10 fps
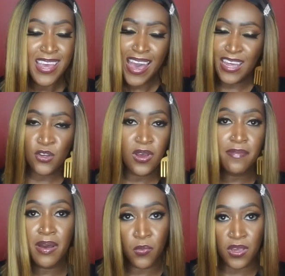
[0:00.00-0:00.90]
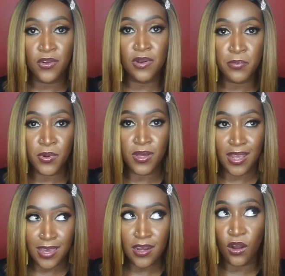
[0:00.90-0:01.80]
I do have my wig grip on. I
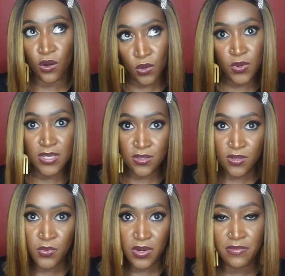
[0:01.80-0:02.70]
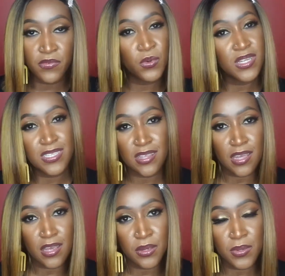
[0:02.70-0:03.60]
kind of always do when I'm reviewing a
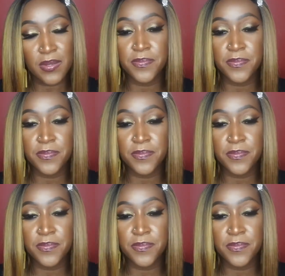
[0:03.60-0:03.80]
synthetic unit.